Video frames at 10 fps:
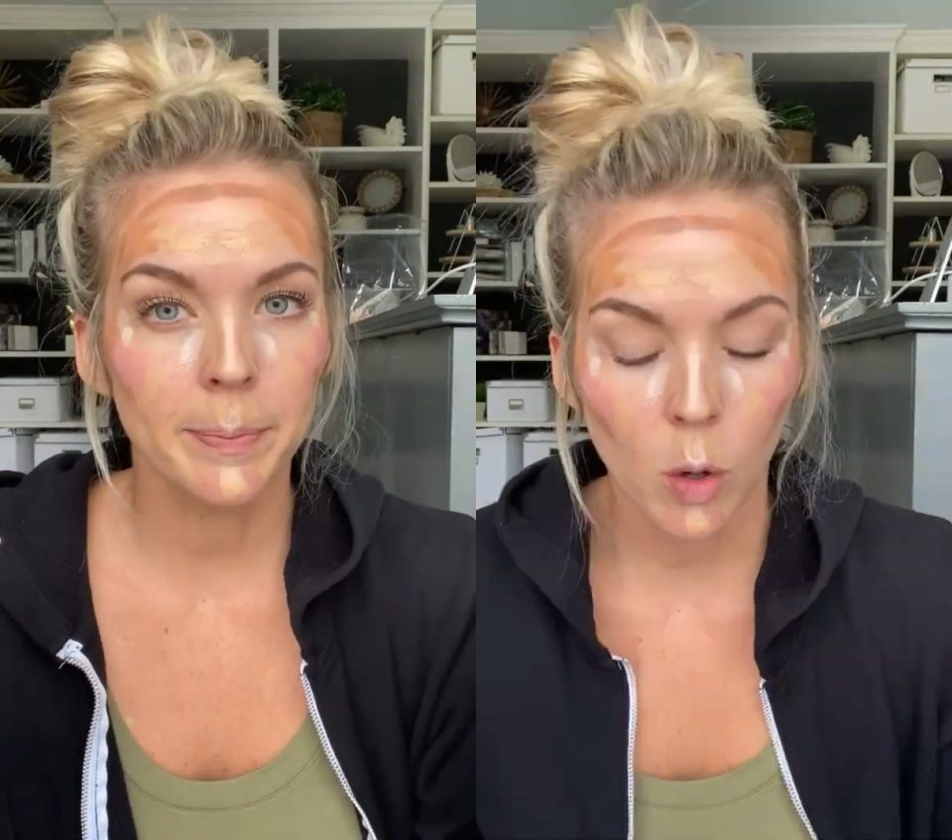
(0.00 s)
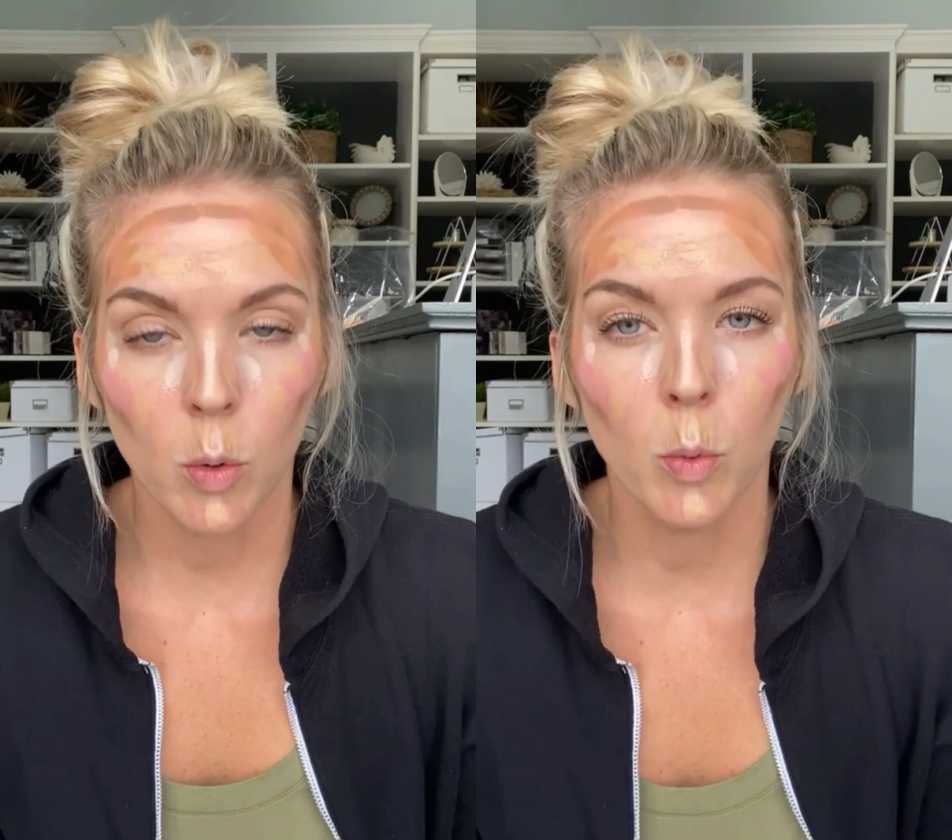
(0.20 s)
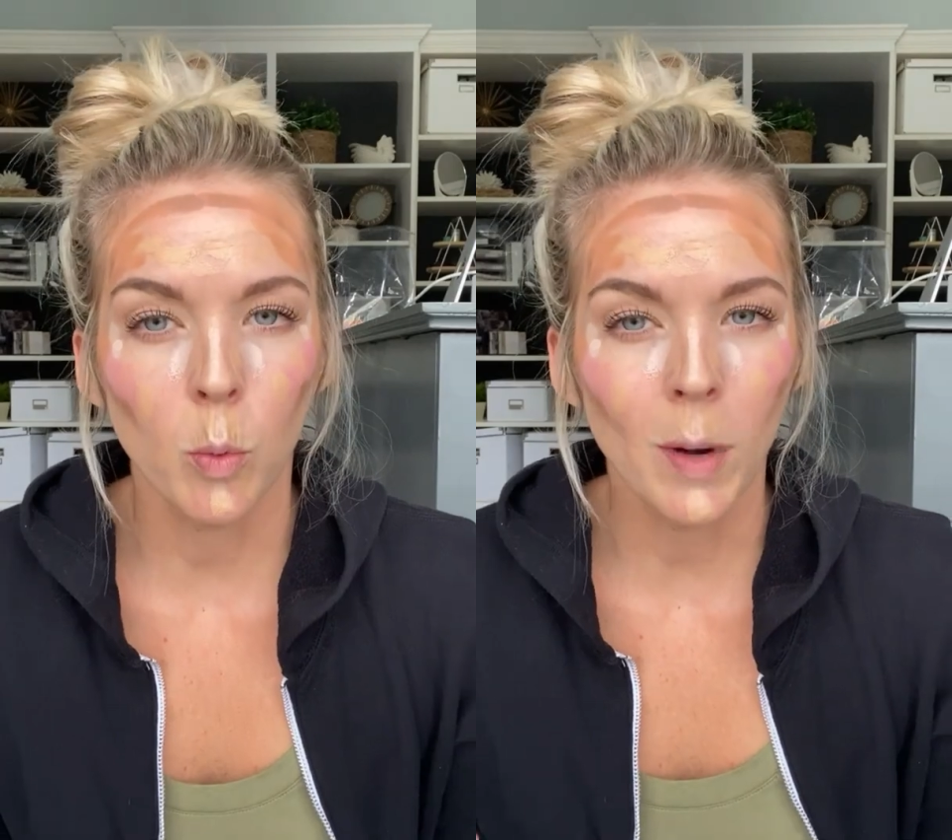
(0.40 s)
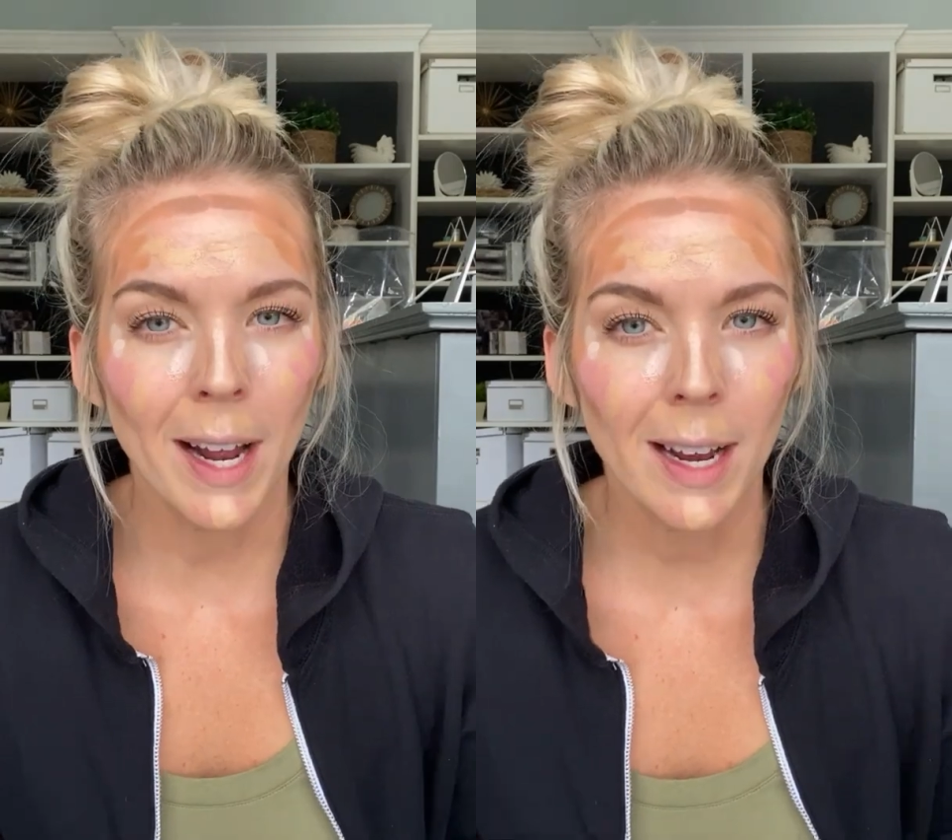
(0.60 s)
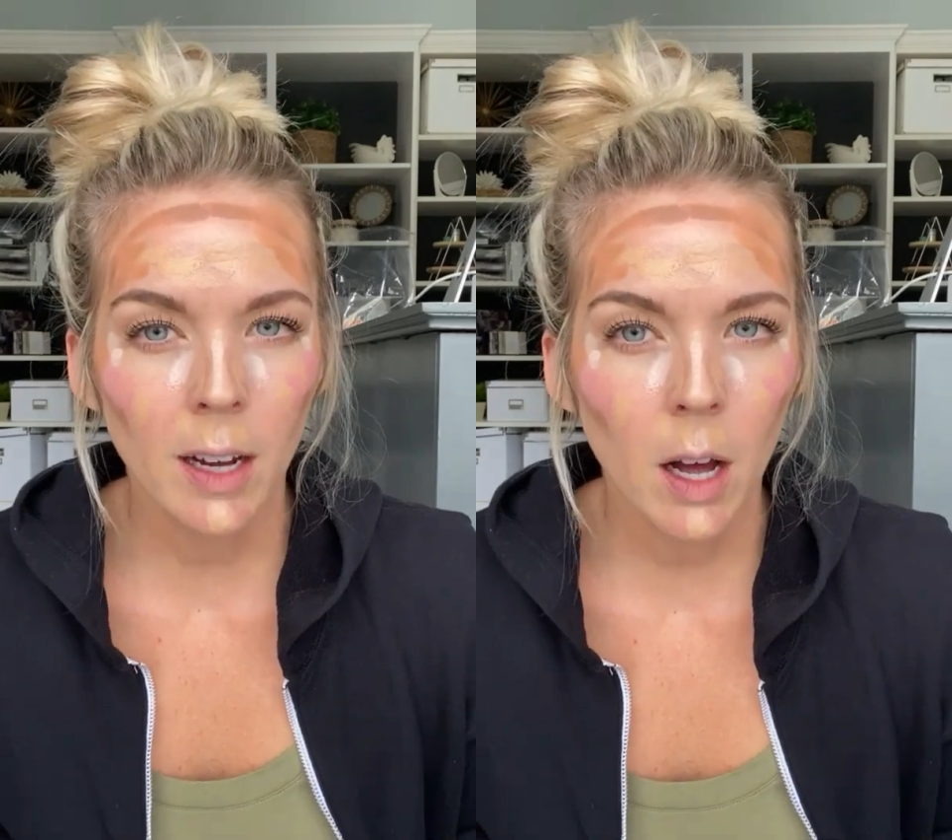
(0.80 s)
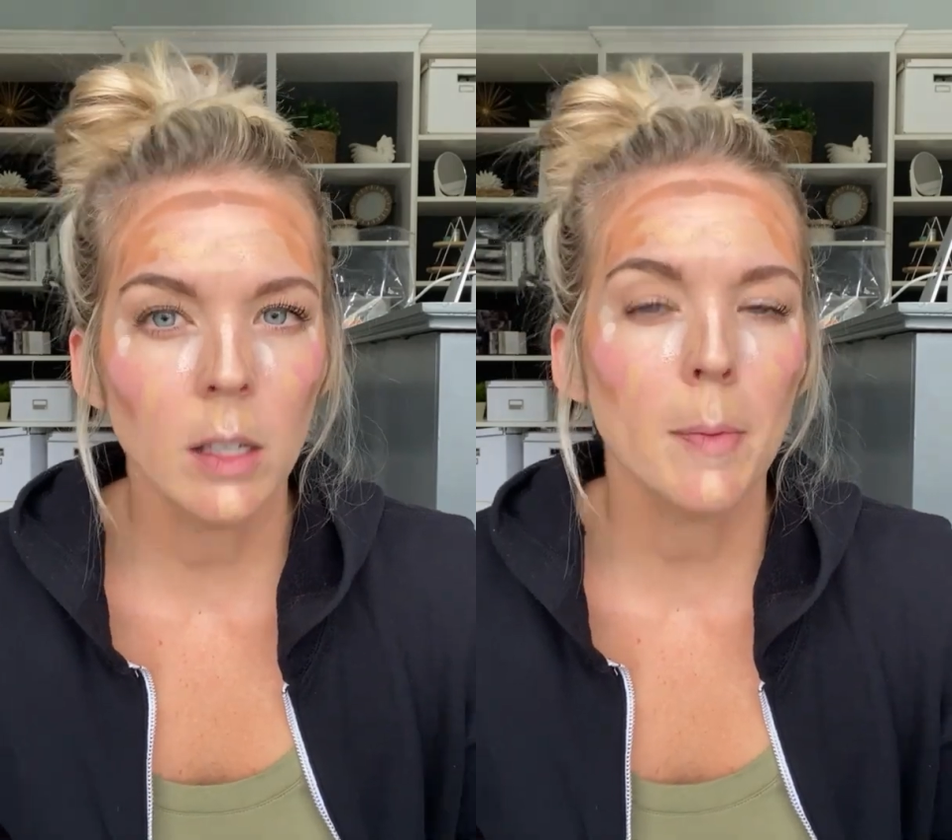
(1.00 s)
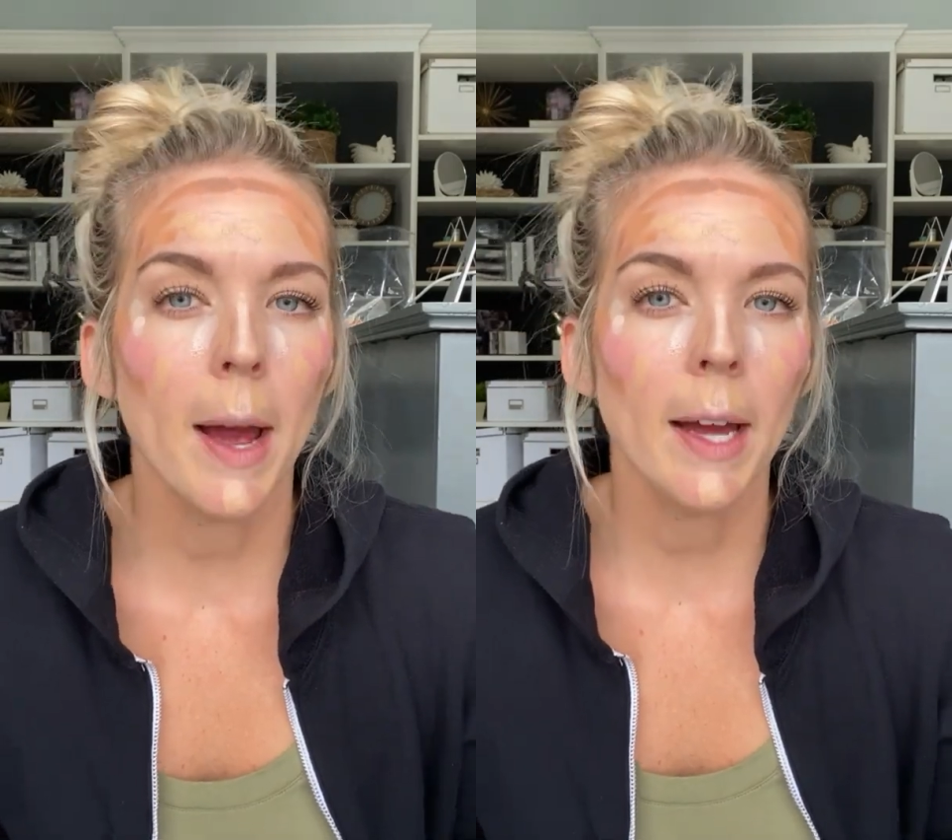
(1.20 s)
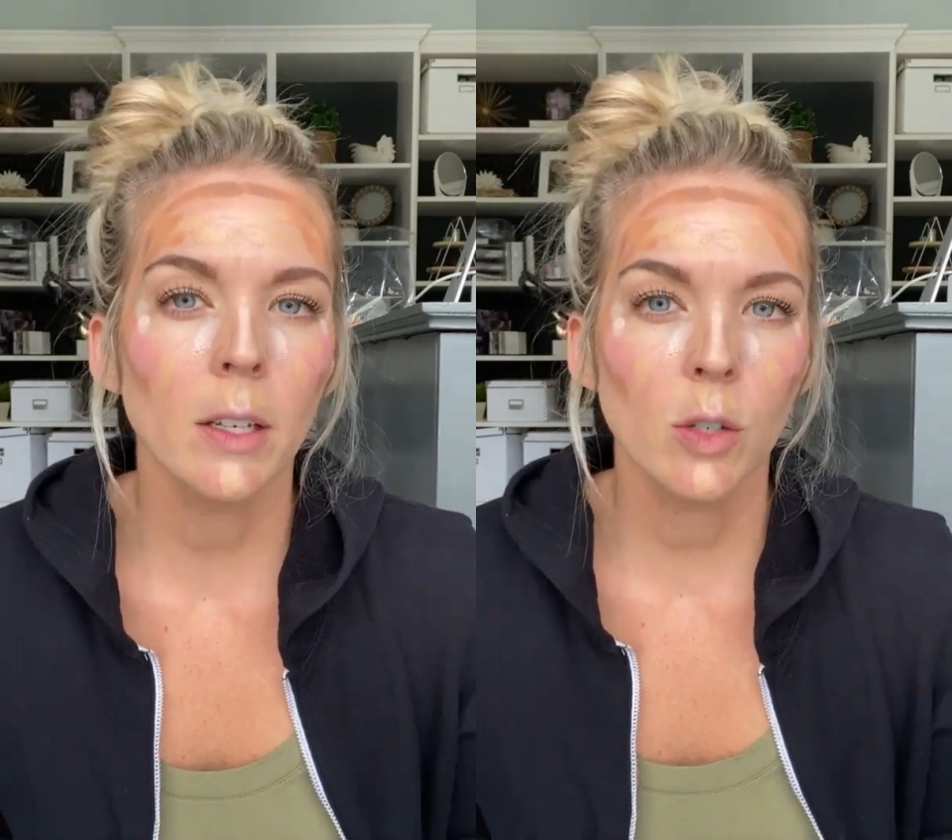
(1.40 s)
So when I color
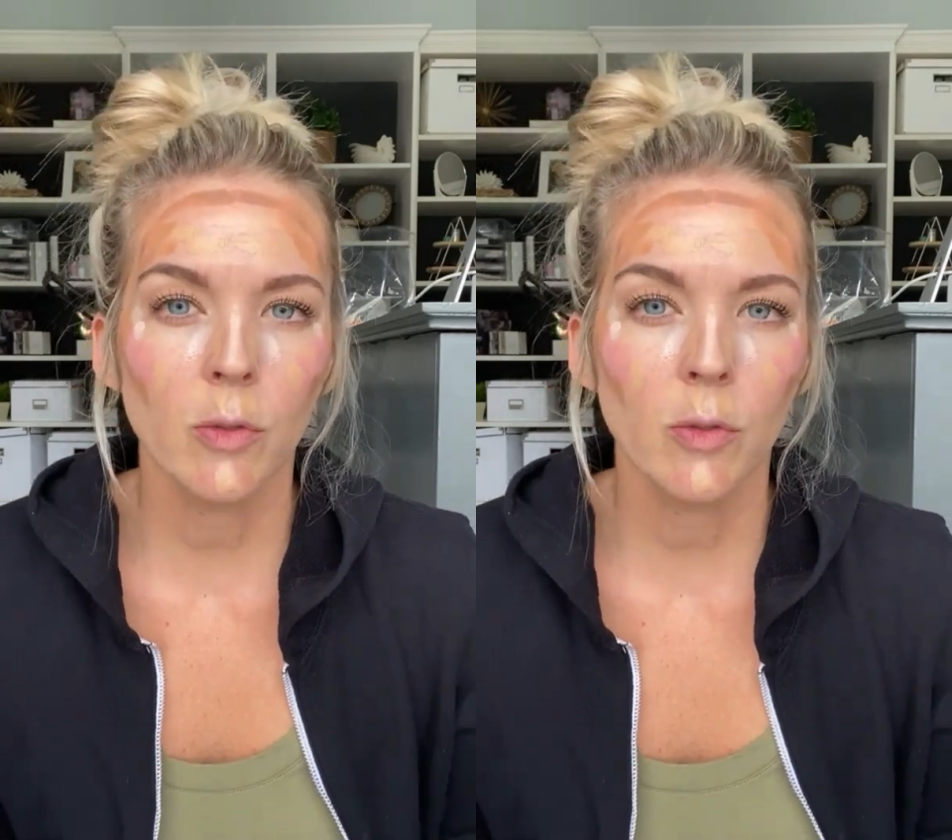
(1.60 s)
match